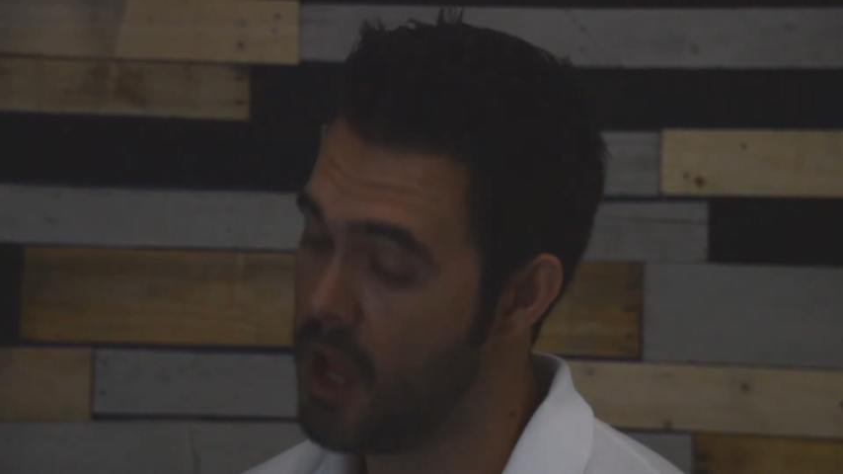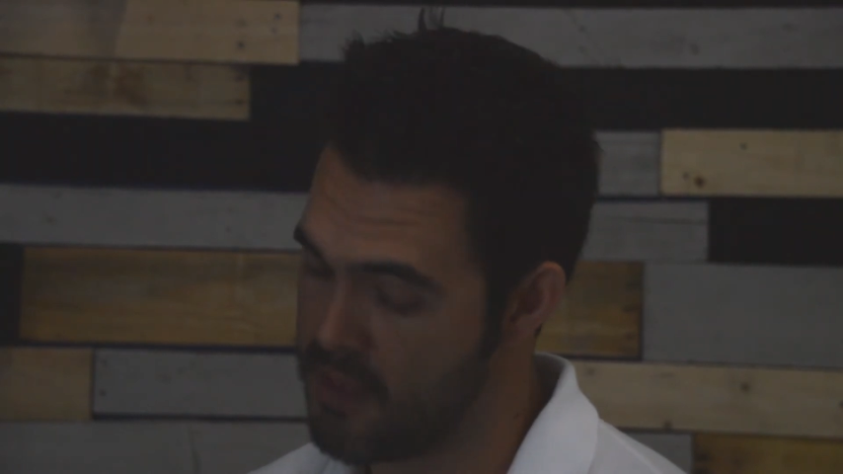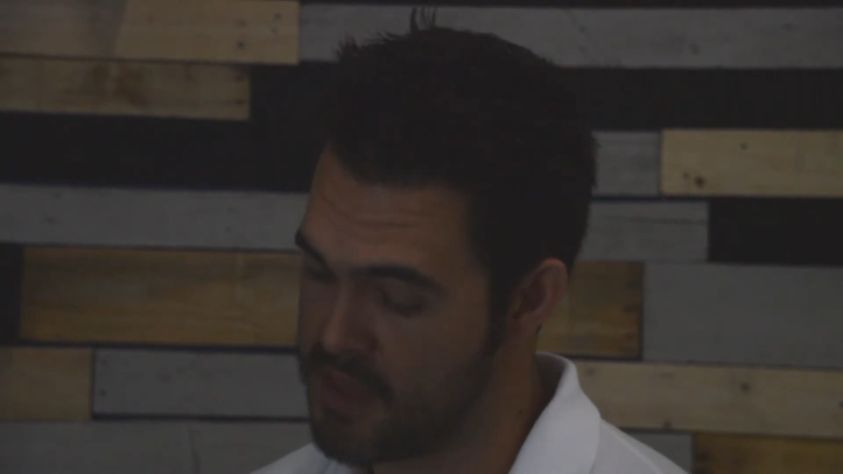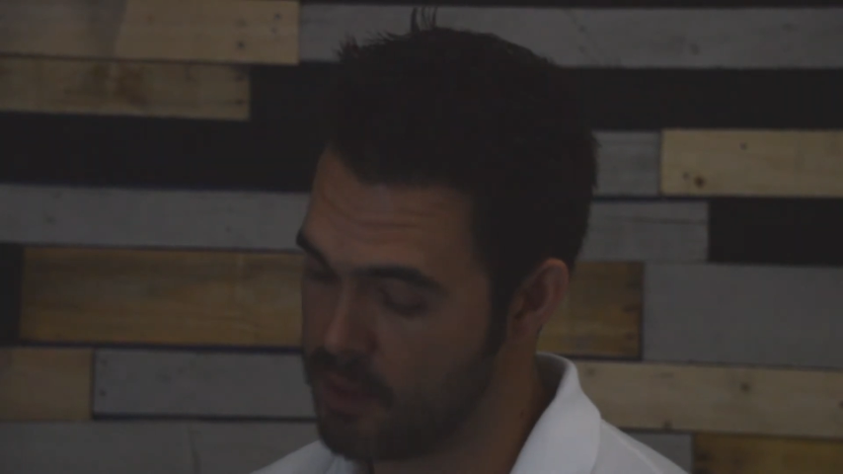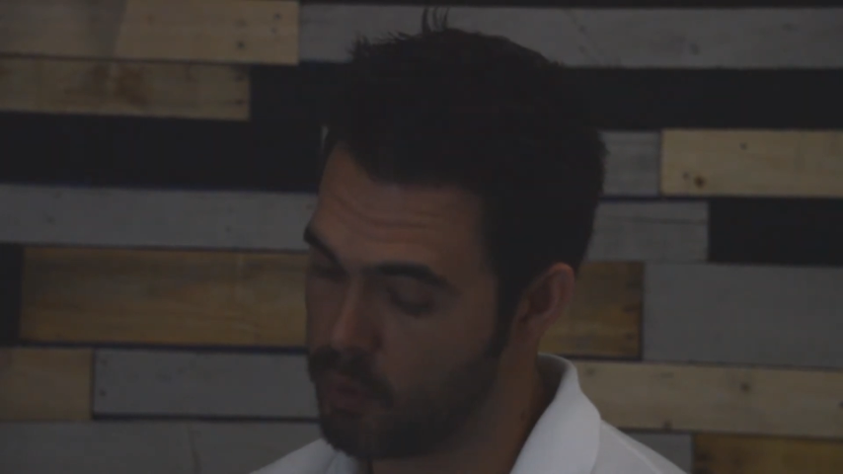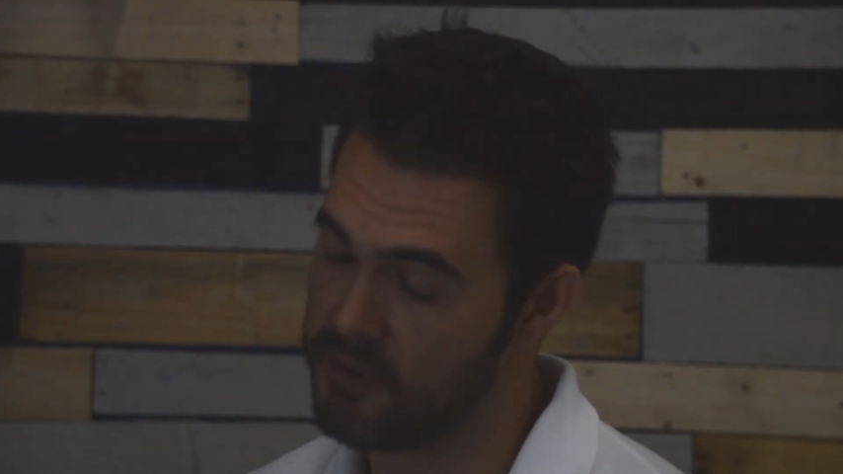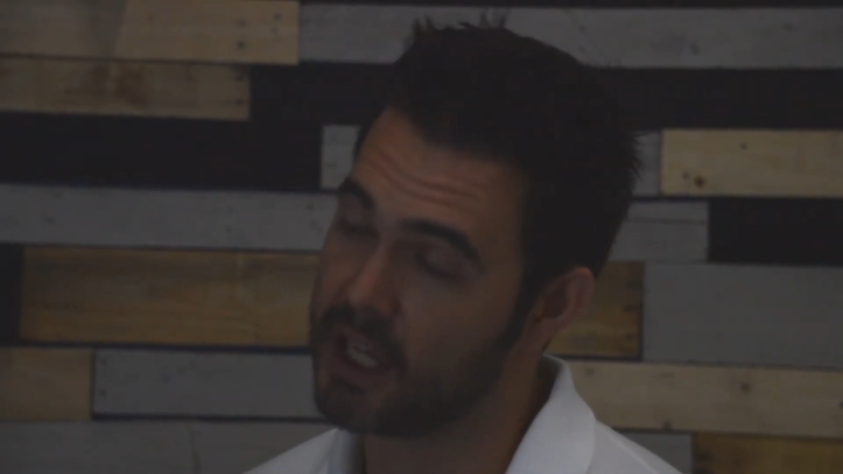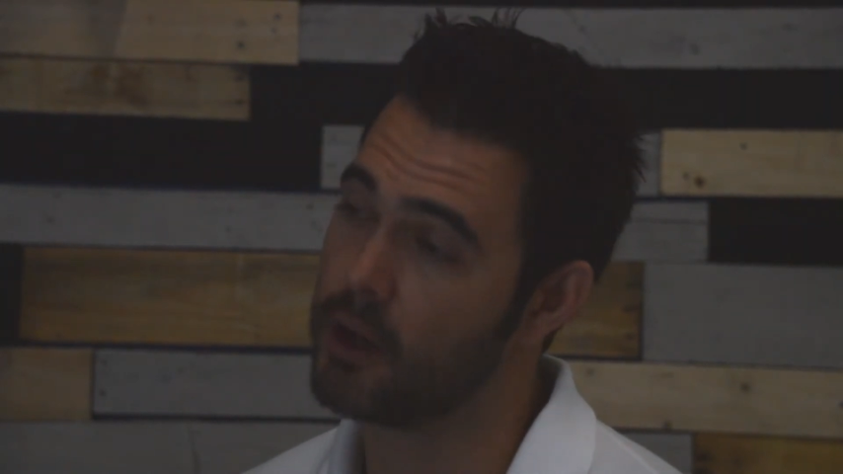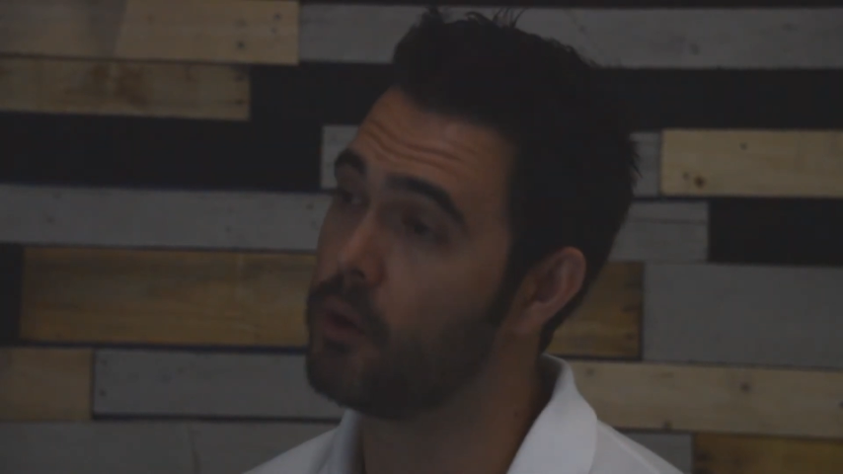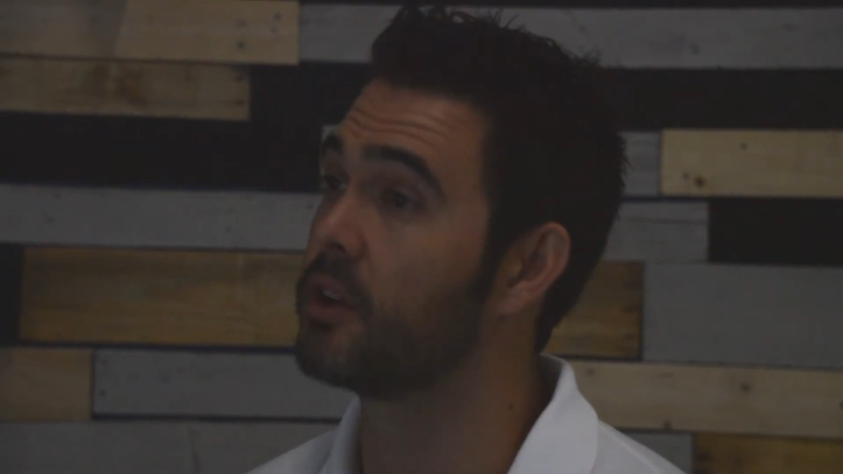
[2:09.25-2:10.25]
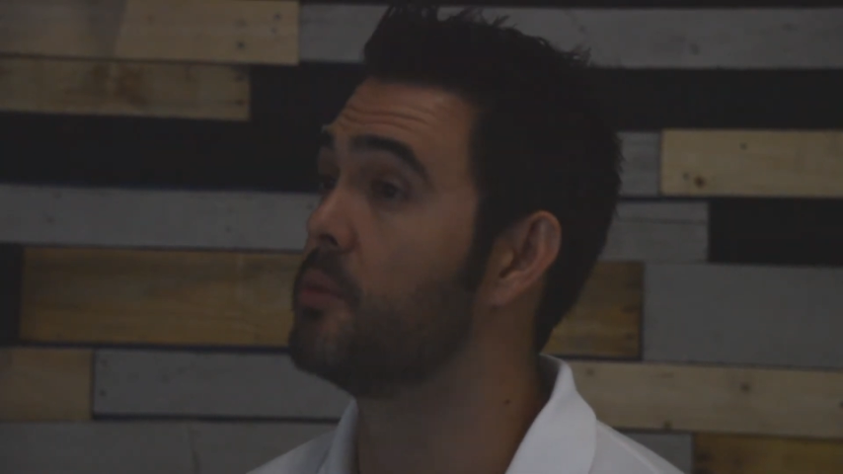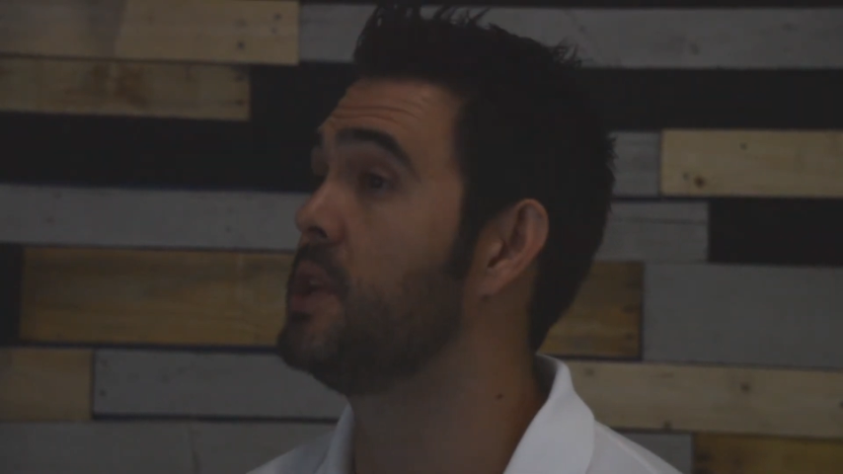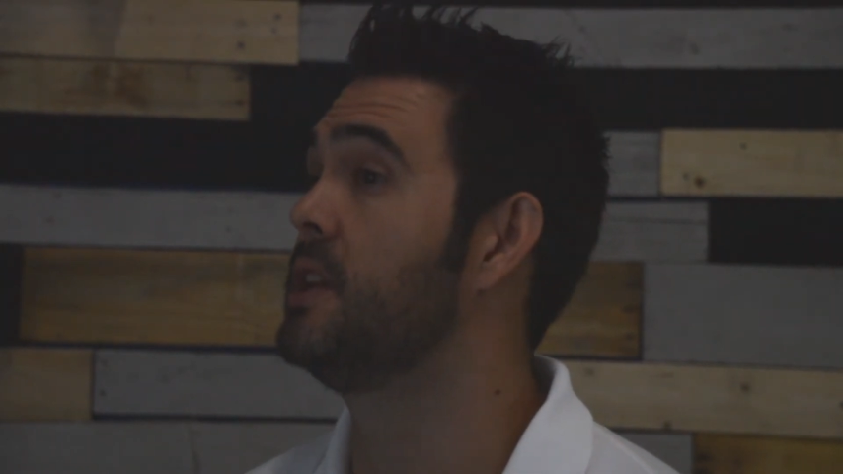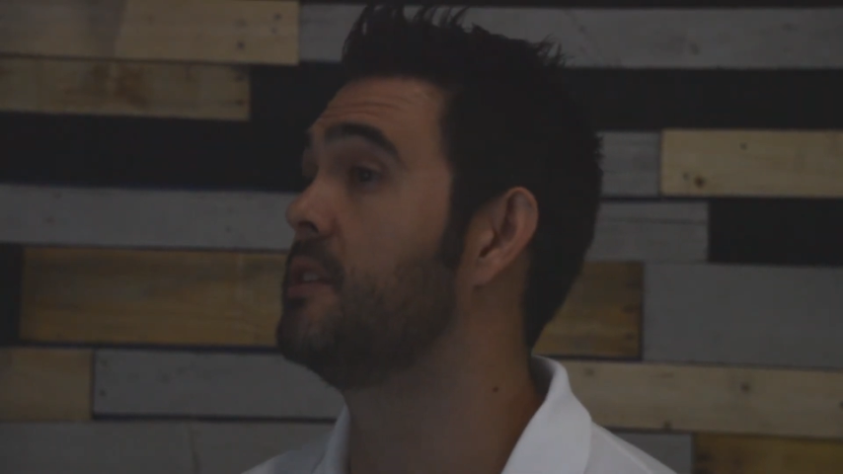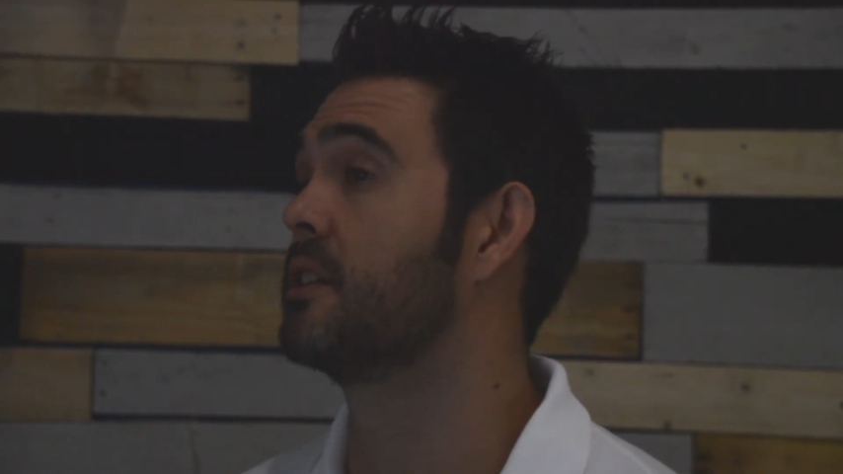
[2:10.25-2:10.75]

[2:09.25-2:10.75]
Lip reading: And then when they go to compete,